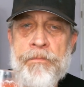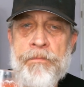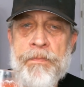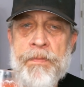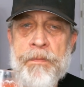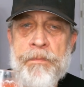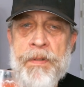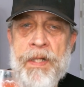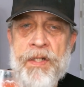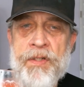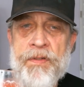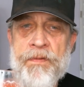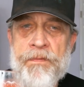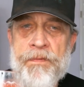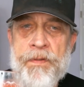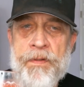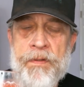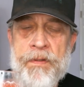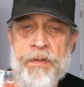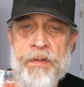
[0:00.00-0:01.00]
the passion
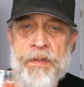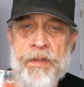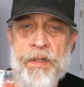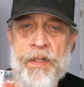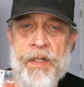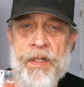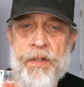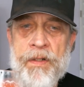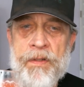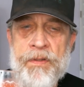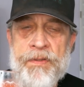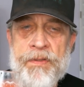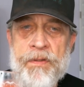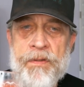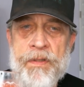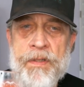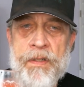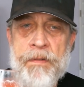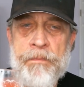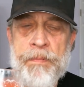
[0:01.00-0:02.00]
fruit, and also
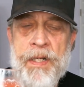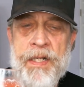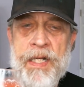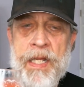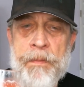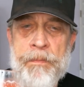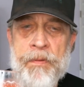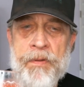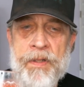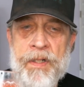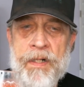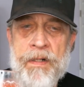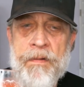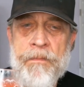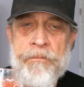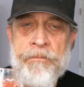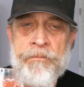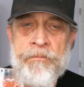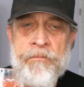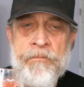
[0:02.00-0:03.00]
the uh, pineapple there.
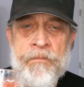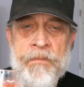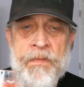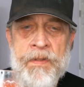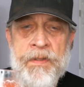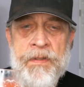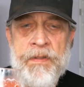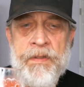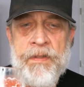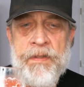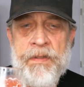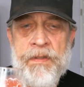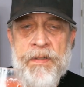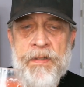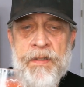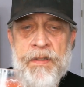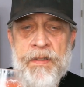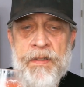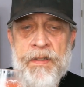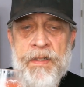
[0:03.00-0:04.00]

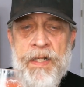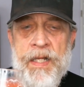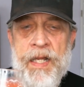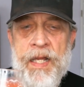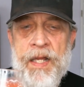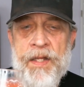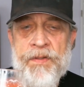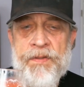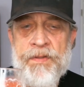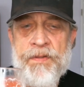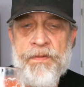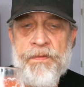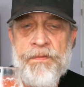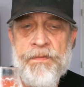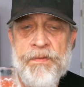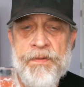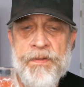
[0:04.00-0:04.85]
As you're